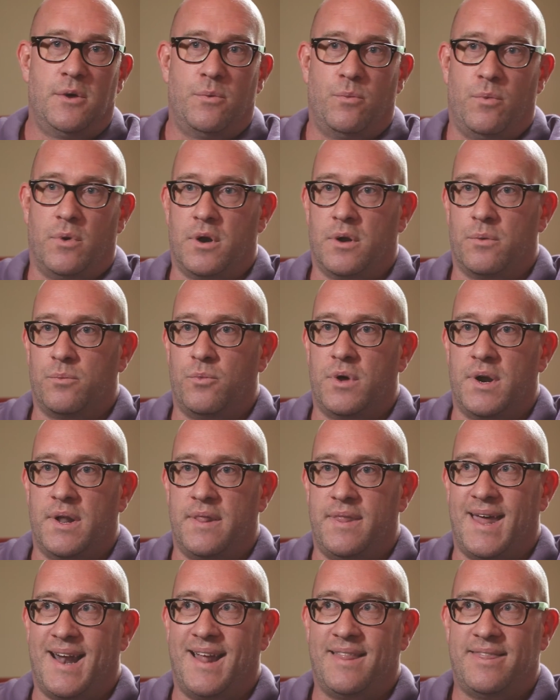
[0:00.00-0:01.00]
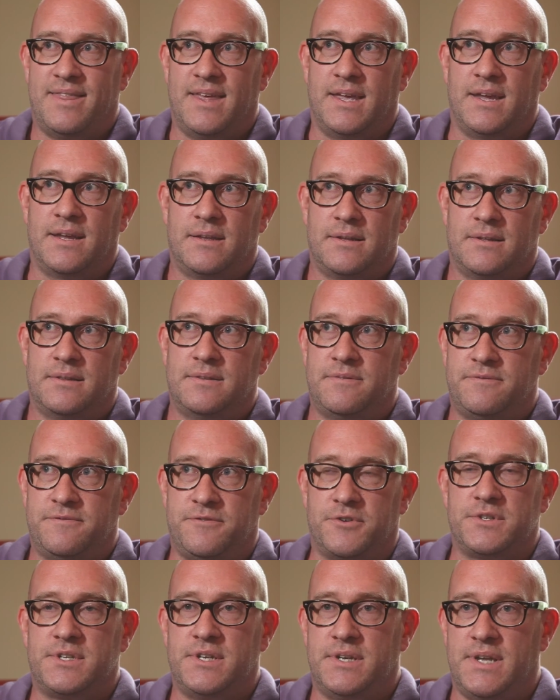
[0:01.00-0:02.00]
one-on-one, and that I think
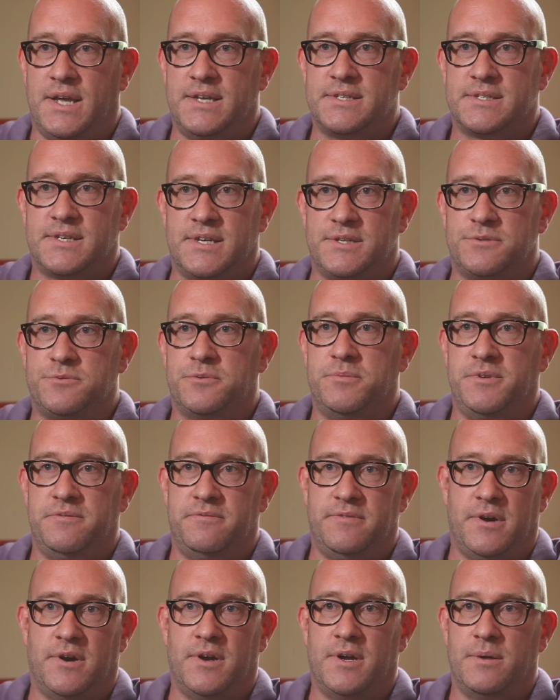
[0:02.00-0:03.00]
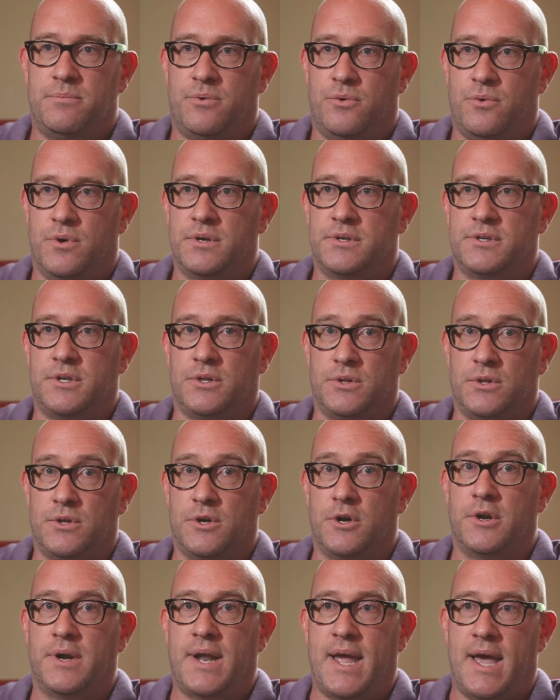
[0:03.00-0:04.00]
for today's kids would be very important, to
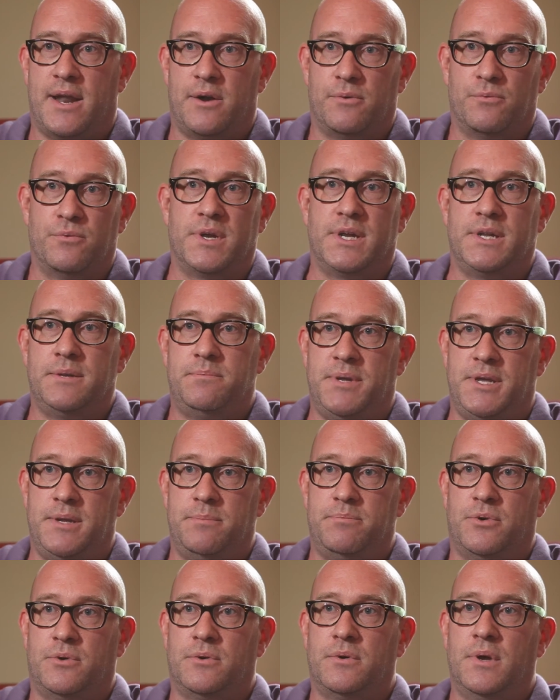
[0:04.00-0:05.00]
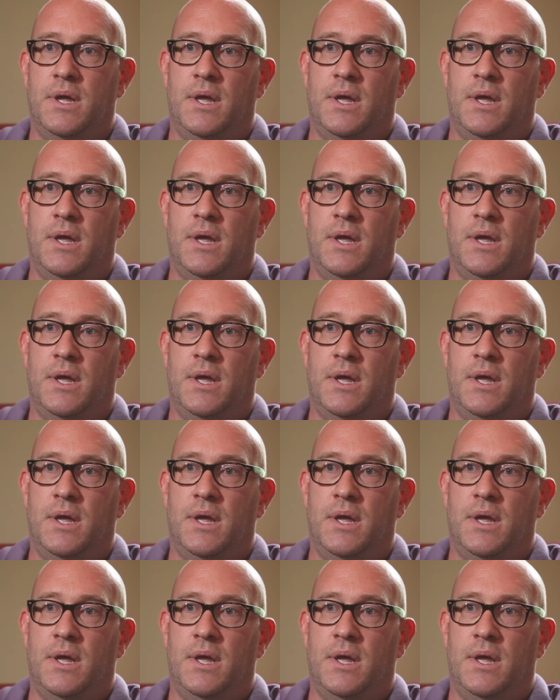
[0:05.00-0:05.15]
learn how to read people